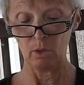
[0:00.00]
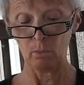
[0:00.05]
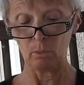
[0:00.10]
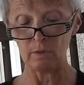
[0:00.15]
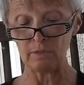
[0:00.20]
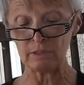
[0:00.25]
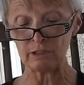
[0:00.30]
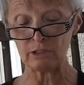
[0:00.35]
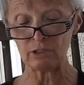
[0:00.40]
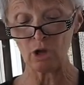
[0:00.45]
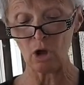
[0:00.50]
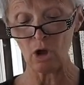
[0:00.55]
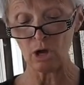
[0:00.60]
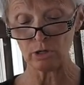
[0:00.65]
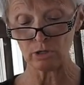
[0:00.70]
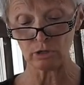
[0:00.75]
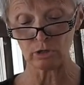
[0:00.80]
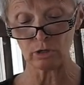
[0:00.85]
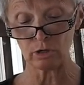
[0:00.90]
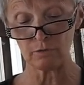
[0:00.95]
When the
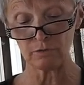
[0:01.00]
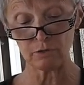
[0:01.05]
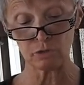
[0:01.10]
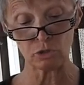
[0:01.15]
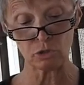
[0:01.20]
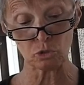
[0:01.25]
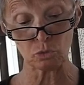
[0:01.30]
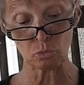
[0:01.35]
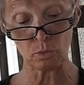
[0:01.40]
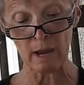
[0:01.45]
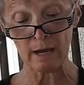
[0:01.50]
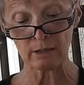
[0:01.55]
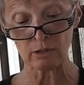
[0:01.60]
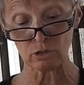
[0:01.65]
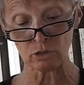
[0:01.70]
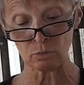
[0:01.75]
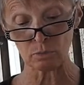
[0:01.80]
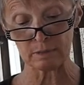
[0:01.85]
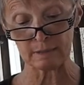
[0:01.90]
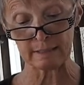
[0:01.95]
daughter of the
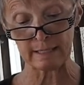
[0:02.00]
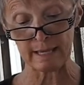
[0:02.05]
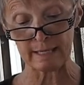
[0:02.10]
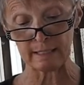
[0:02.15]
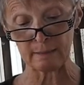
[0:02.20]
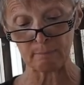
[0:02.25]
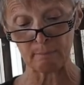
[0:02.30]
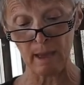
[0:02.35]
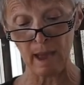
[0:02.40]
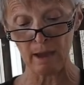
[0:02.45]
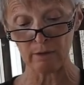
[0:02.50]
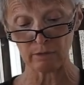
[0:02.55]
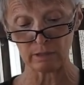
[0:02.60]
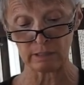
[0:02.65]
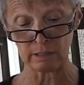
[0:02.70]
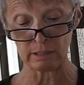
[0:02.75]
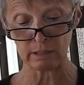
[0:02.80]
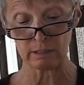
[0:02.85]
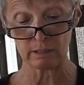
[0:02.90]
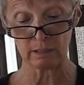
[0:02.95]
director was getting
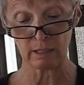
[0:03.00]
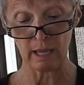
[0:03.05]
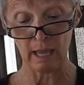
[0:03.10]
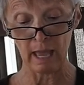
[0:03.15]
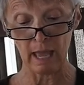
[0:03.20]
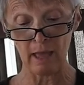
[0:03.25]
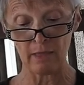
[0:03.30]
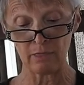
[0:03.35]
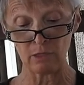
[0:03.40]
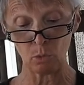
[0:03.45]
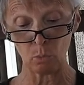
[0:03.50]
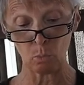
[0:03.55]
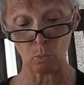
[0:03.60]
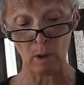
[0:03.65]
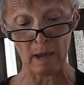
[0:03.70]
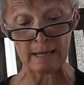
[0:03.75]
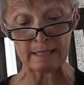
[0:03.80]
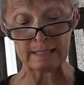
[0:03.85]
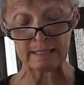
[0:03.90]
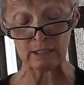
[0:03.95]
married and the
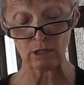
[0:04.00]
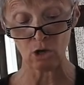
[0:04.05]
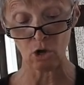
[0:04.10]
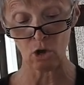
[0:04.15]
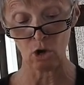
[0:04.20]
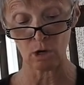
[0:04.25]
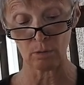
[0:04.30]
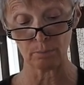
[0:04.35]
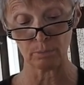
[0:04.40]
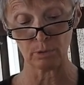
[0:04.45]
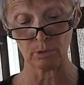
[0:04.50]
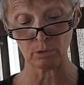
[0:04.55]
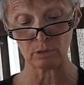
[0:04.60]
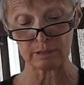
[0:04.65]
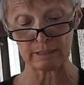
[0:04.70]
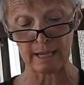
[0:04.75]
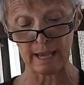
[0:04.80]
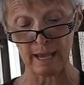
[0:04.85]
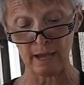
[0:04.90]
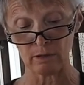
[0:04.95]
wedding car broke
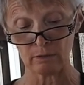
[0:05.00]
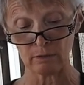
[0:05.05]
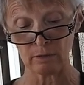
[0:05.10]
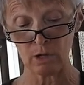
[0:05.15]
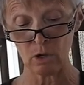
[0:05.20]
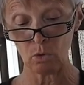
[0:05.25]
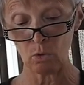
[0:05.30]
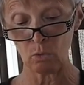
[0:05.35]
down,